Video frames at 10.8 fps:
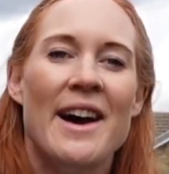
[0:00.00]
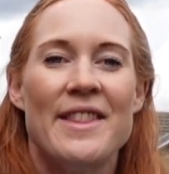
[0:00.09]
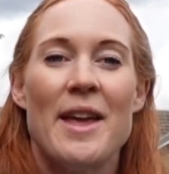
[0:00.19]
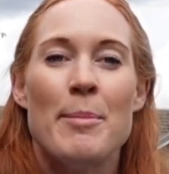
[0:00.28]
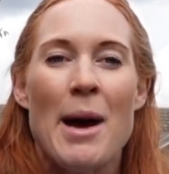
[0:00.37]

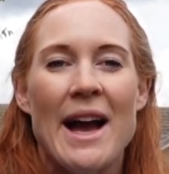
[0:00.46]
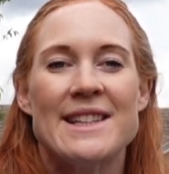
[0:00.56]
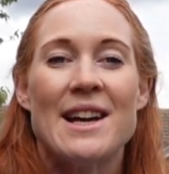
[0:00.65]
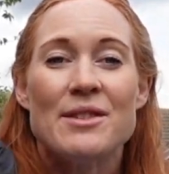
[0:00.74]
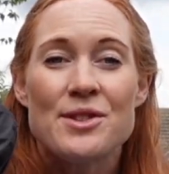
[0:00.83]
They pack
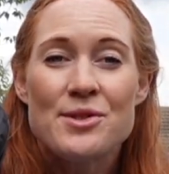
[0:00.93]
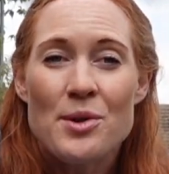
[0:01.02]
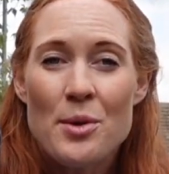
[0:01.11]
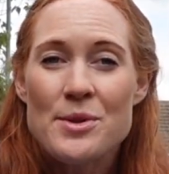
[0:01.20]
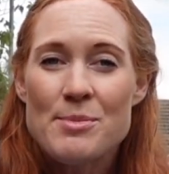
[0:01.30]
down
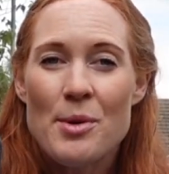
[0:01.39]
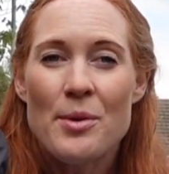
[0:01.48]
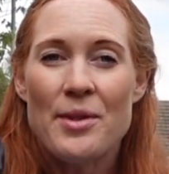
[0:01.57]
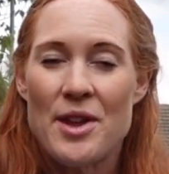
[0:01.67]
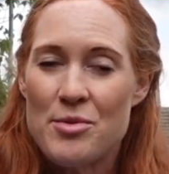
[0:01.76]
so
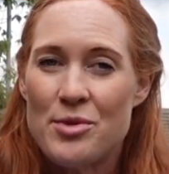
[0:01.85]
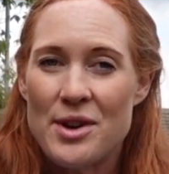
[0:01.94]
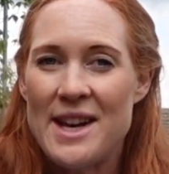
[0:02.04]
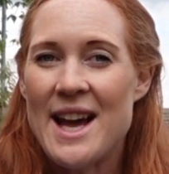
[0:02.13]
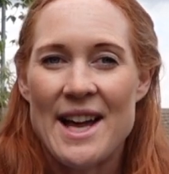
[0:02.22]
small that you
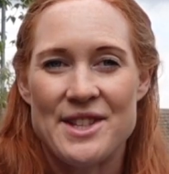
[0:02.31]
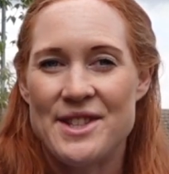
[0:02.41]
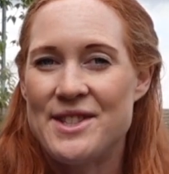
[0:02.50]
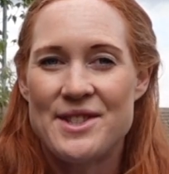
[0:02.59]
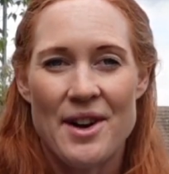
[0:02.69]
really can
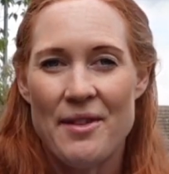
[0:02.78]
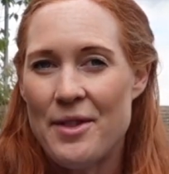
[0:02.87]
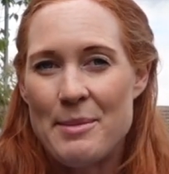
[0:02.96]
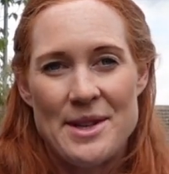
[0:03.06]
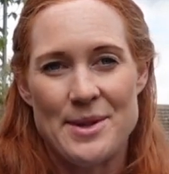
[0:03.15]
just stuff
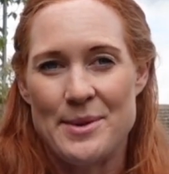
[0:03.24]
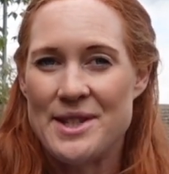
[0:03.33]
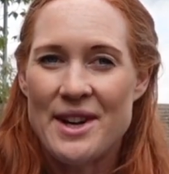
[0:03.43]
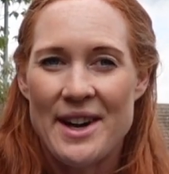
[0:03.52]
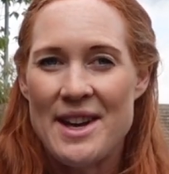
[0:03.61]
them into a
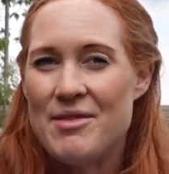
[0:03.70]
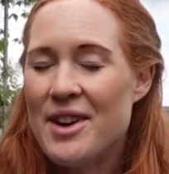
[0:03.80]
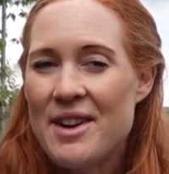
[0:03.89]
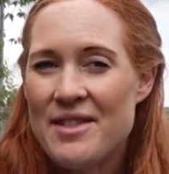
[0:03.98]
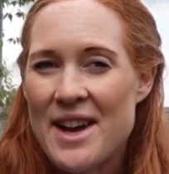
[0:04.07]
tiny
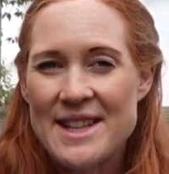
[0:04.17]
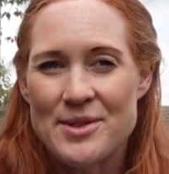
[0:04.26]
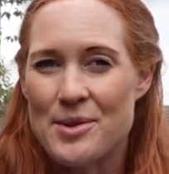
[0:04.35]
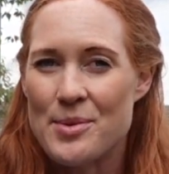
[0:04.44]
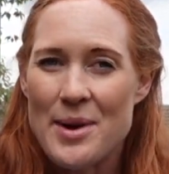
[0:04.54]
running
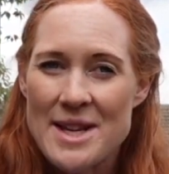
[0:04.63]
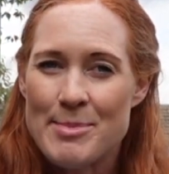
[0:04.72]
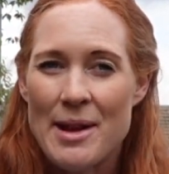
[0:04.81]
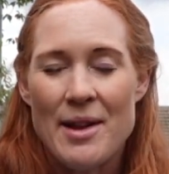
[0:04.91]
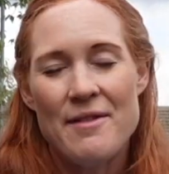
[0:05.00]
vest or a waist
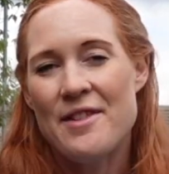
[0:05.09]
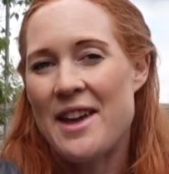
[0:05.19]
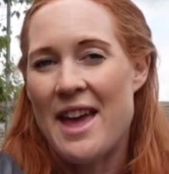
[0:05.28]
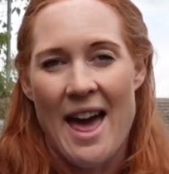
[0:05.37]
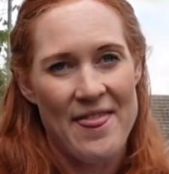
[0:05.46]
belt and
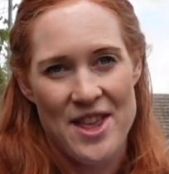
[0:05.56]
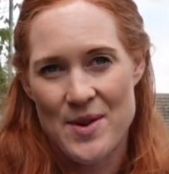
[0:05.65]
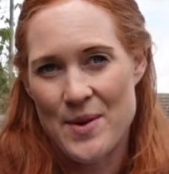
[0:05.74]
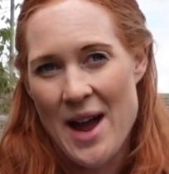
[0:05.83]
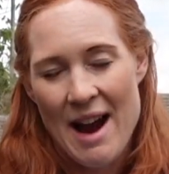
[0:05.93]
forget that
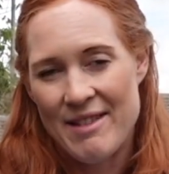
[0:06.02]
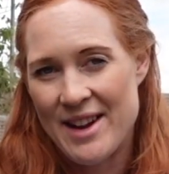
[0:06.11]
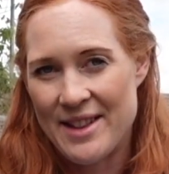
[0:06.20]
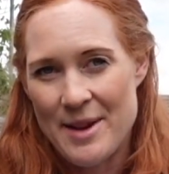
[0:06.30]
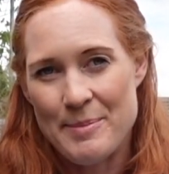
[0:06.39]
you're
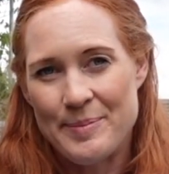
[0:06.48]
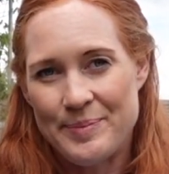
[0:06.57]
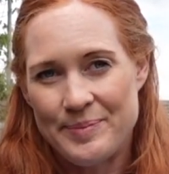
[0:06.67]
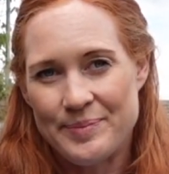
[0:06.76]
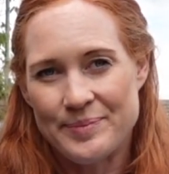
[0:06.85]
carrying them.
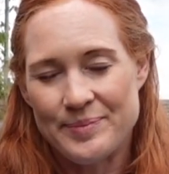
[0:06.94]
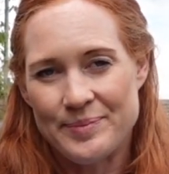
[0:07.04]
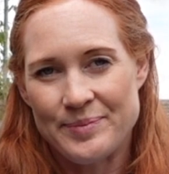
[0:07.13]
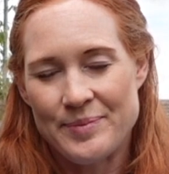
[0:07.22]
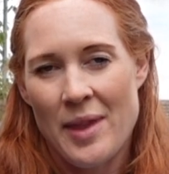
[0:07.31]

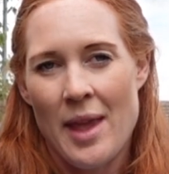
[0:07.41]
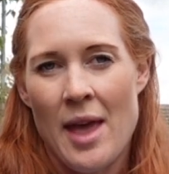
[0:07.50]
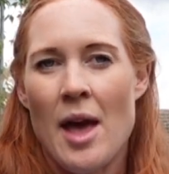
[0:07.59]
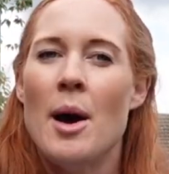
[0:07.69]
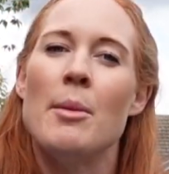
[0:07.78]

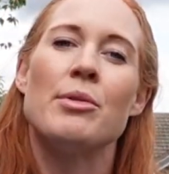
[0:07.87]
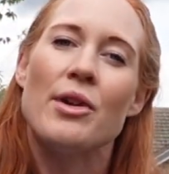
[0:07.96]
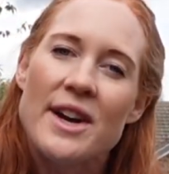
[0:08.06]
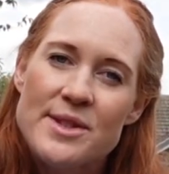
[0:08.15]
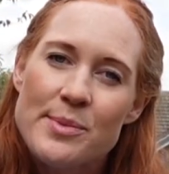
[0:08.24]

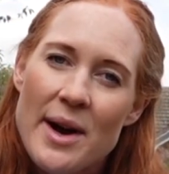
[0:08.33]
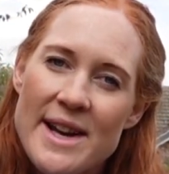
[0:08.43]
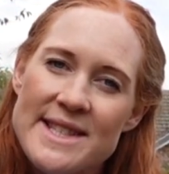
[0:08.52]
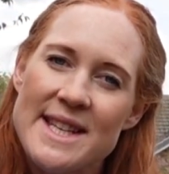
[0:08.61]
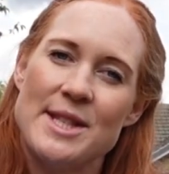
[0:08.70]

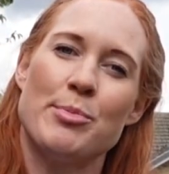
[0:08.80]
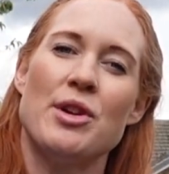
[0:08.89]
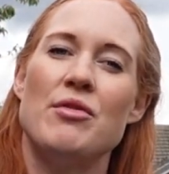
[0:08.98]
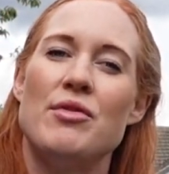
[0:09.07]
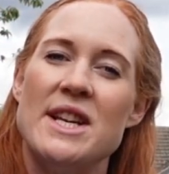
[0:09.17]
Price-wise, it's
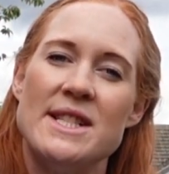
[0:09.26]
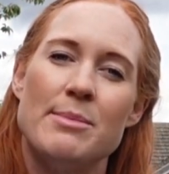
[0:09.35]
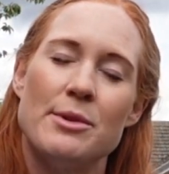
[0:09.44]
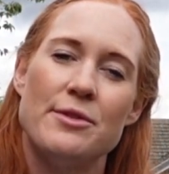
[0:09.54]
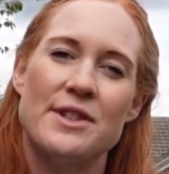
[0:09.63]
pretty
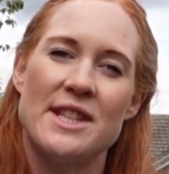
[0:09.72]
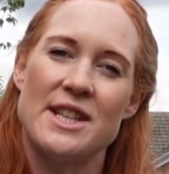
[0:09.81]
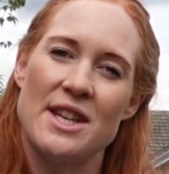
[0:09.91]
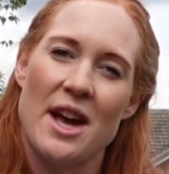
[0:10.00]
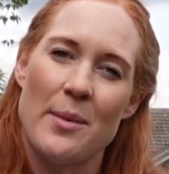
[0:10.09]
reasonable for
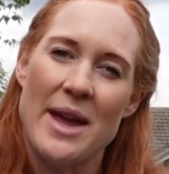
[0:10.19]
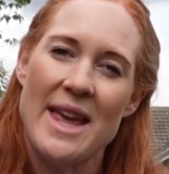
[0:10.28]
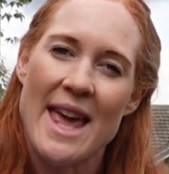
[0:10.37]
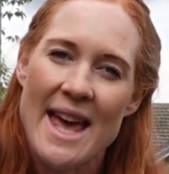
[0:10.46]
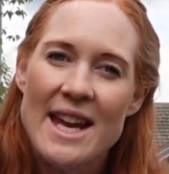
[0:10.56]
such a lightweight
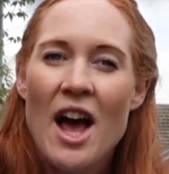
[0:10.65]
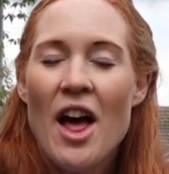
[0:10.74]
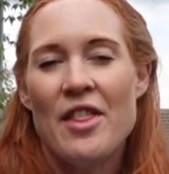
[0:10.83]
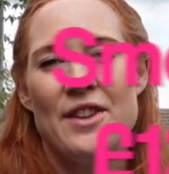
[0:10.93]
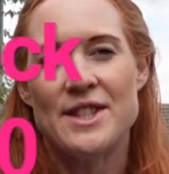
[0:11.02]
kit.
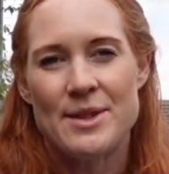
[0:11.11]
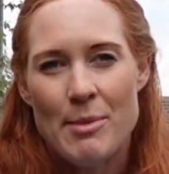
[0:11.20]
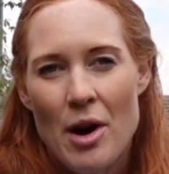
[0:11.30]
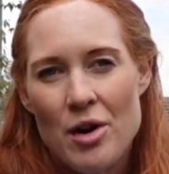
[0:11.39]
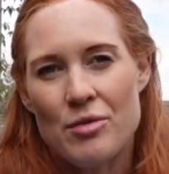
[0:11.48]
The
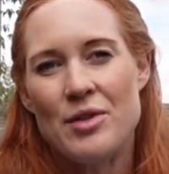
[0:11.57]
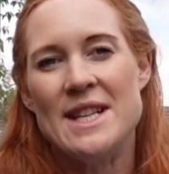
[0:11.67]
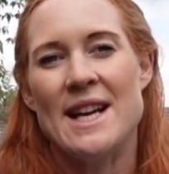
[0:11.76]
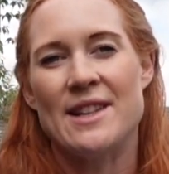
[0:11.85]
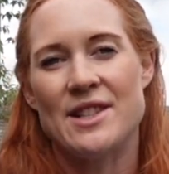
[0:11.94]
smock
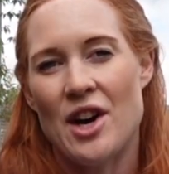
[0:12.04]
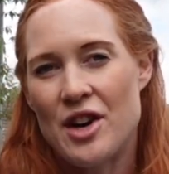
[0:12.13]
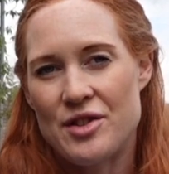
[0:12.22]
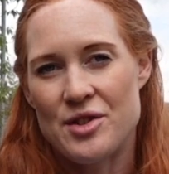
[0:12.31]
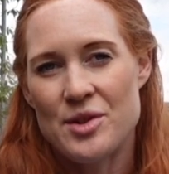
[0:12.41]
retails at
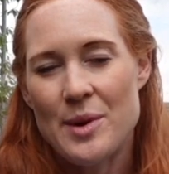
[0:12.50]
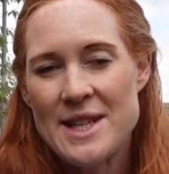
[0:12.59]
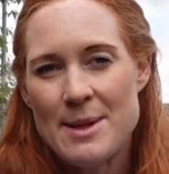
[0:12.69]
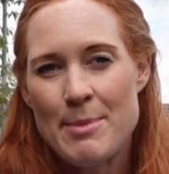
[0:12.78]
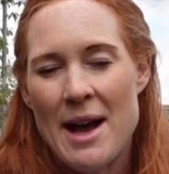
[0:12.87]

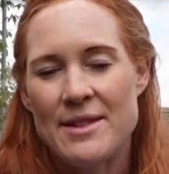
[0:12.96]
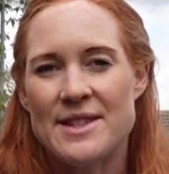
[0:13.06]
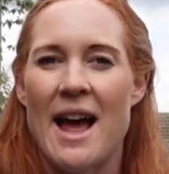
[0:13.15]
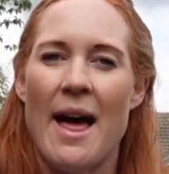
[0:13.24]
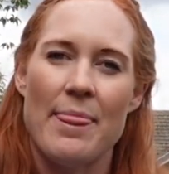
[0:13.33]

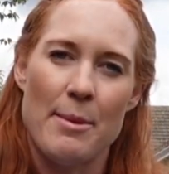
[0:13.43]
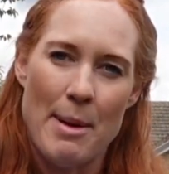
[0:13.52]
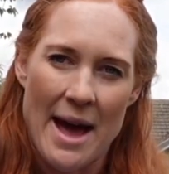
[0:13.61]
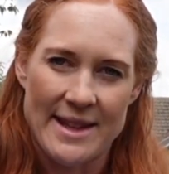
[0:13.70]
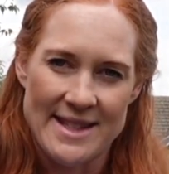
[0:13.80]
£120 and the
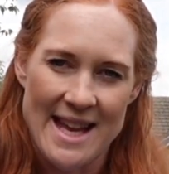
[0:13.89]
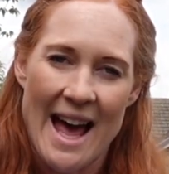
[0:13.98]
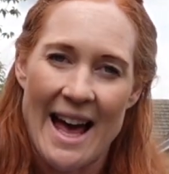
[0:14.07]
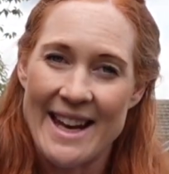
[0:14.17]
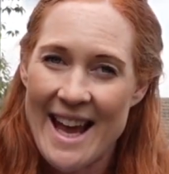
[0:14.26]
pants
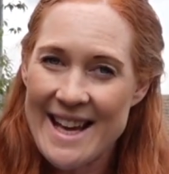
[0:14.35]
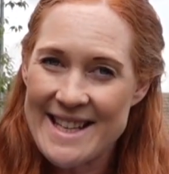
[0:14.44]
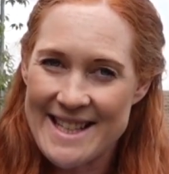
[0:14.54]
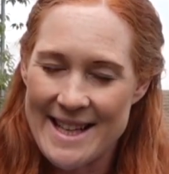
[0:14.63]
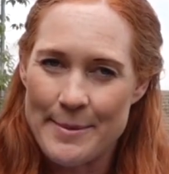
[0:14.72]
at
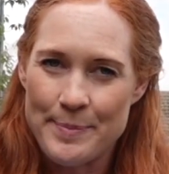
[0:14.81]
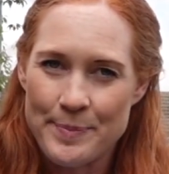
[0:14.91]
£80.